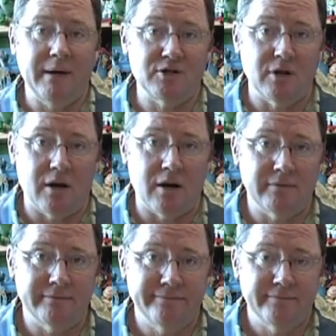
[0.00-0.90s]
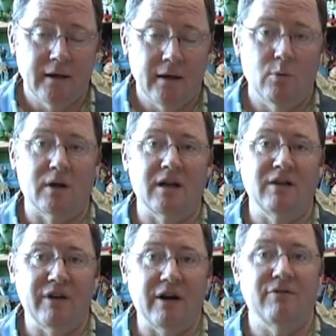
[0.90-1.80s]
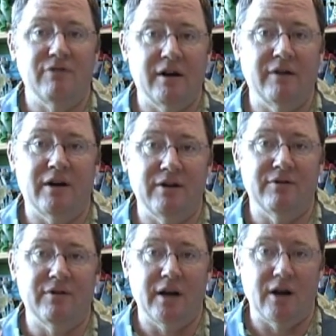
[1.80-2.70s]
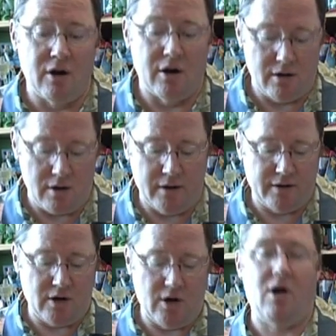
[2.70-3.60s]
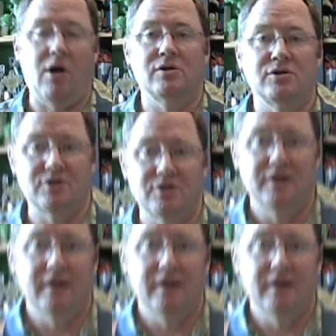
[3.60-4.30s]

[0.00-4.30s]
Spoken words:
Pixar working very, very, very, very hard on Cars,